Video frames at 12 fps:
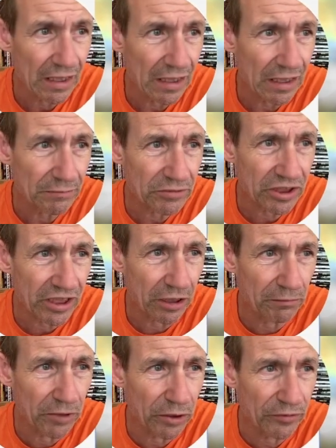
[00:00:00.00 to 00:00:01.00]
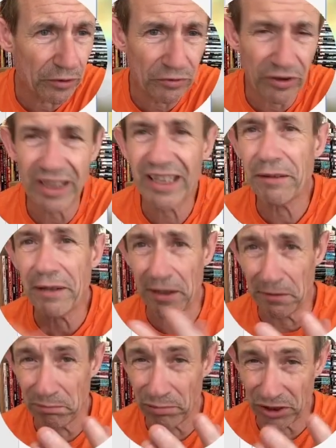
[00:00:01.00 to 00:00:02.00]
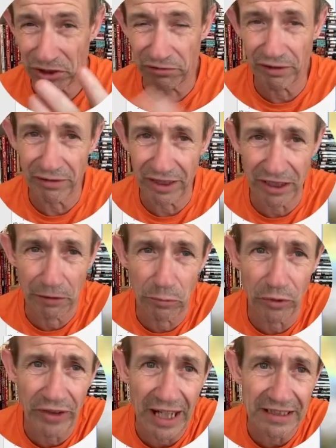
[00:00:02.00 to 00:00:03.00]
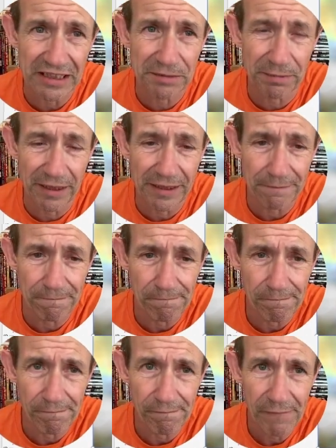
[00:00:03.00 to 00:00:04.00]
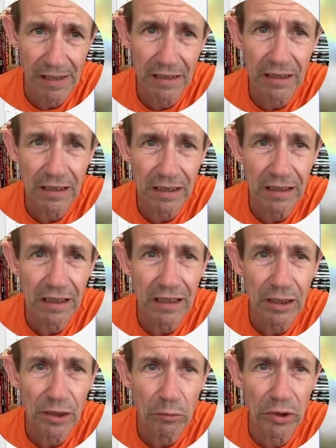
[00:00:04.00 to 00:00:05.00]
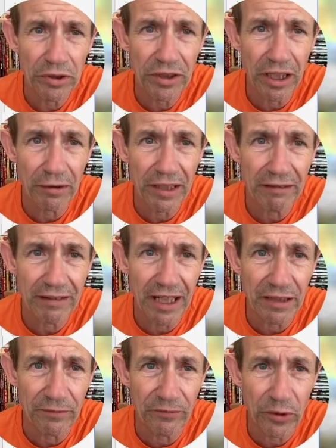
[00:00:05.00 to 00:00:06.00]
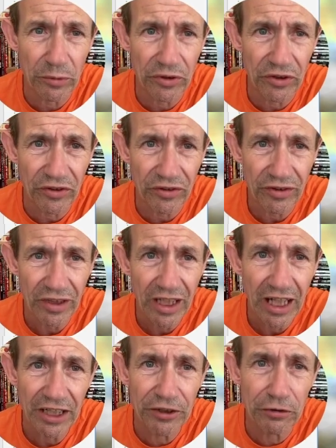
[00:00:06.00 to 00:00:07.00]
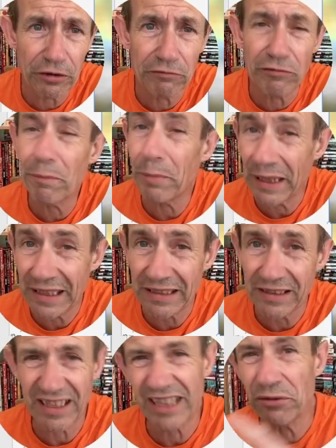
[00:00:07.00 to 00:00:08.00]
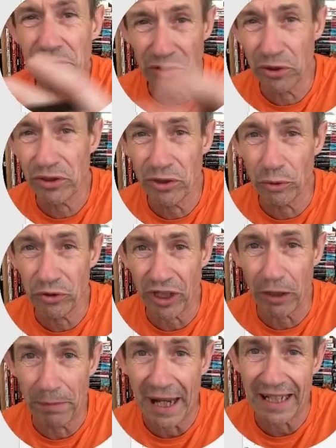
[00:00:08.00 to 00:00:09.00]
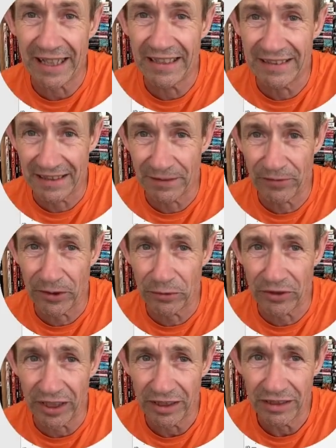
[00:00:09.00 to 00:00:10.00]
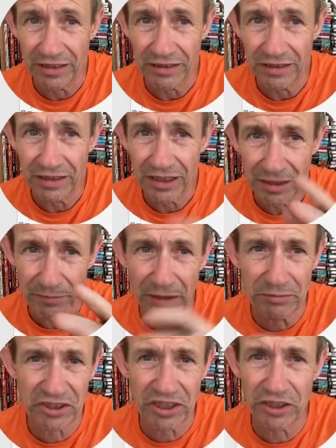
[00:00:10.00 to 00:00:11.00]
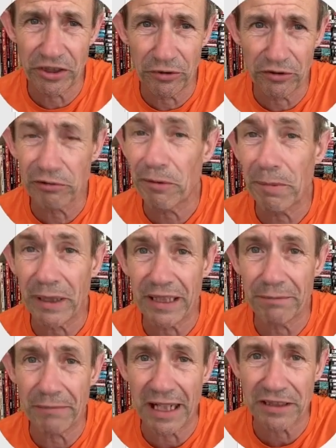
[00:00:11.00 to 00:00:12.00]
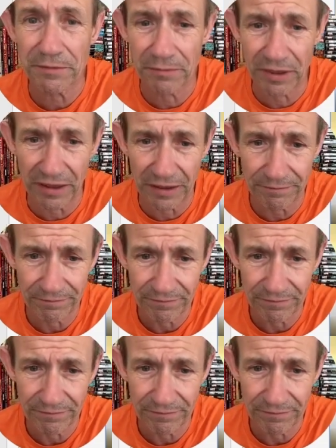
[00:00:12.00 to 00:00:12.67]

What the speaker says: I'm just going to go move tool, so I keep getting brush stroke. I don't want that displayed. Well, you can go here again, filters, and you can repeat. Now you could, of course, go back into the filter, but I'm just going to use the repeat, maximum blur.